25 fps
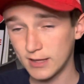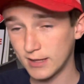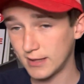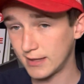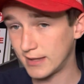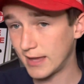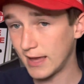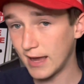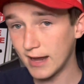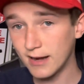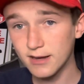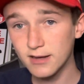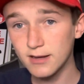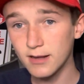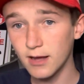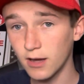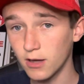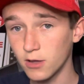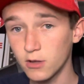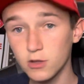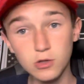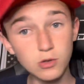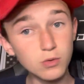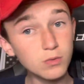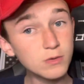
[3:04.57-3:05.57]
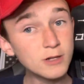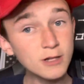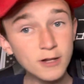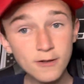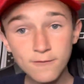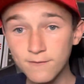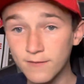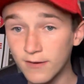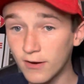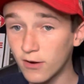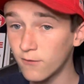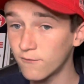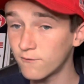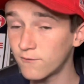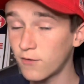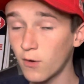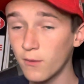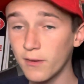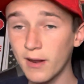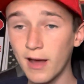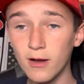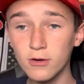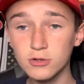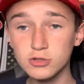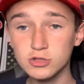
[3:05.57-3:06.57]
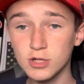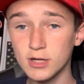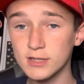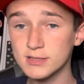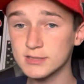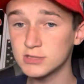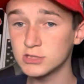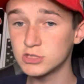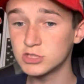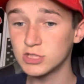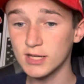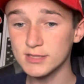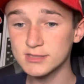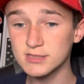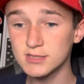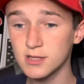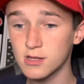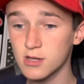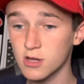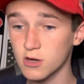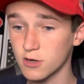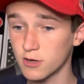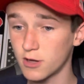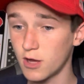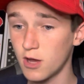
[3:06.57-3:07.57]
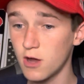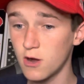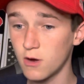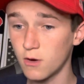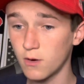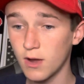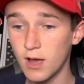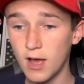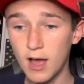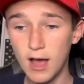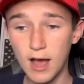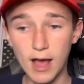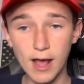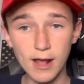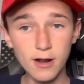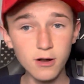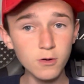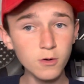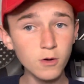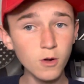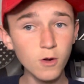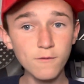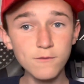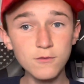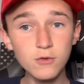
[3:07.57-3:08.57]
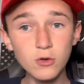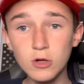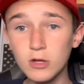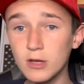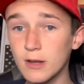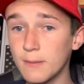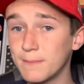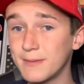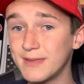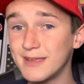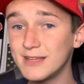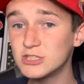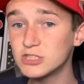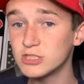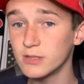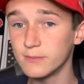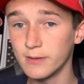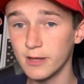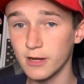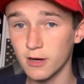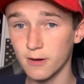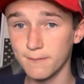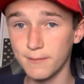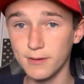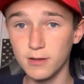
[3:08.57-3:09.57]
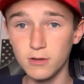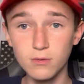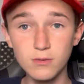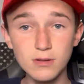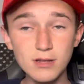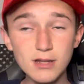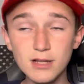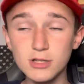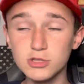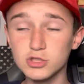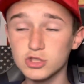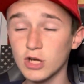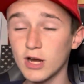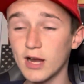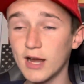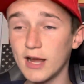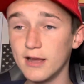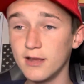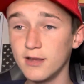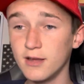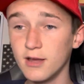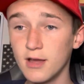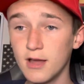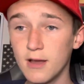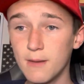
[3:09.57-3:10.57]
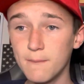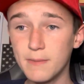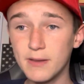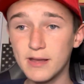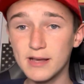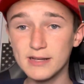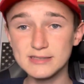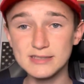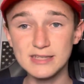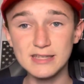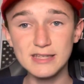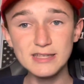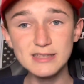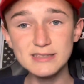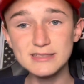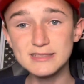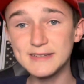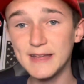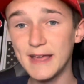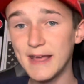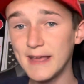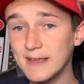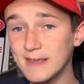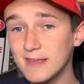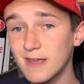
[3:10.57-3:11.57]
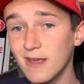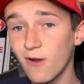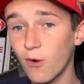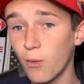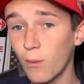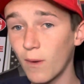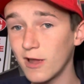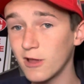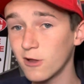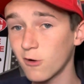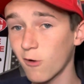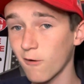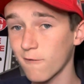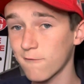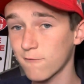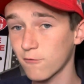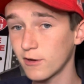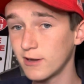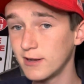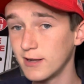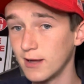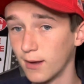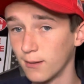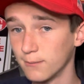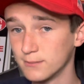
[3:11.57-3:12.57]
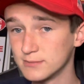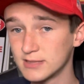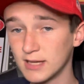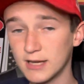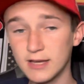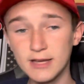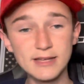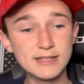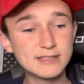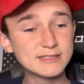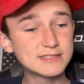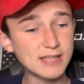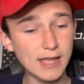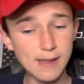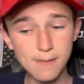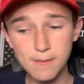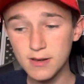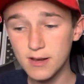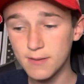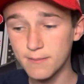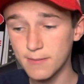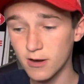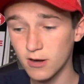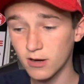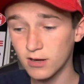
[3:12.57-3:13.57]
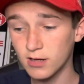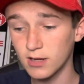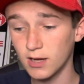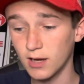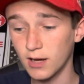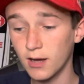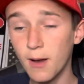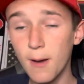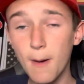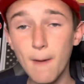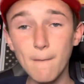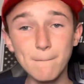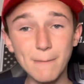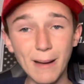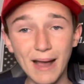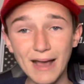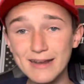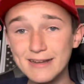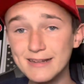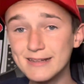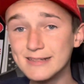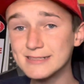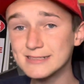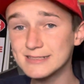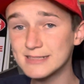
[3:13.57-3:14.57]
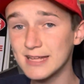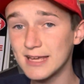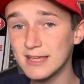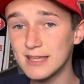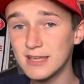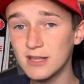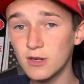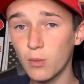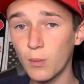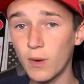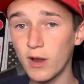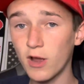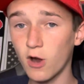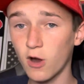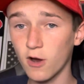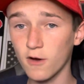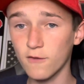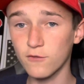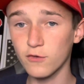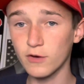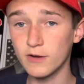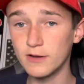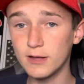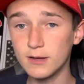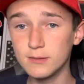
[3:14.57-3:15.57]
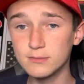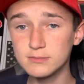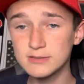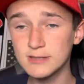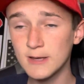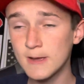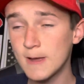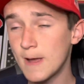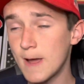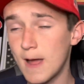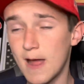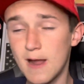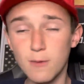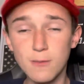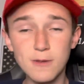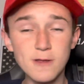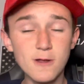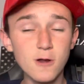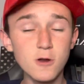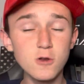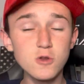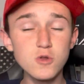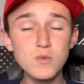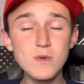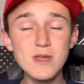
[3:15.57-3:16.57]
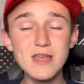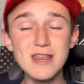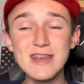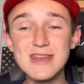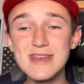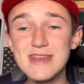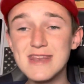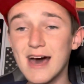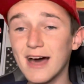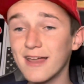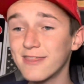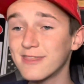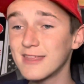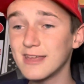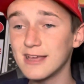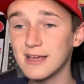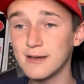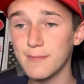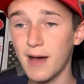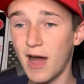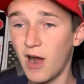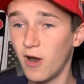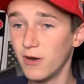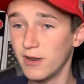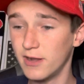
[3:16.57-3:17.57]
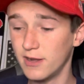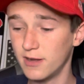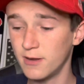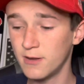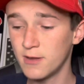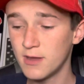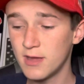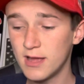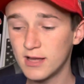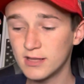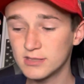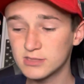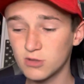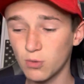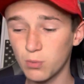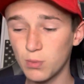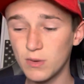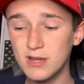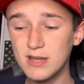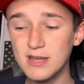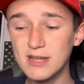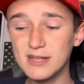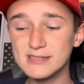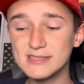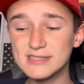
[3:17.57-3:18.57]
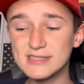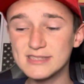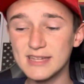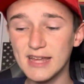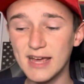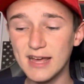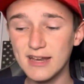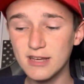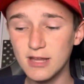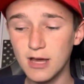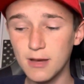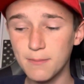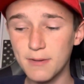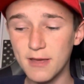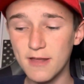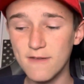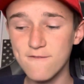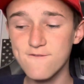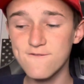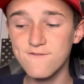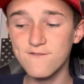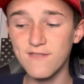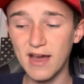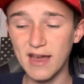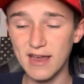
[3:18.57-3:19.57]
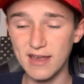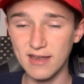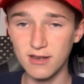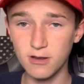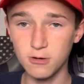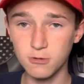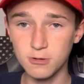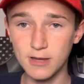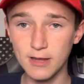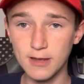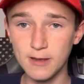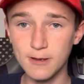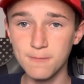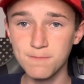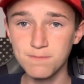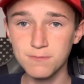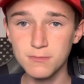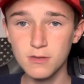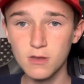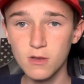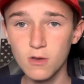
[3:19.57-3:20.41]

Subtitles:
Canada, you need to vote out Justin Trudeau. I don't know if you could impeach him there, but you need to try because he is taking away your freedoms. Same in America. Biden is taking away our freedoms and we are doing nothing about it. So we need to stand up and fight, okay?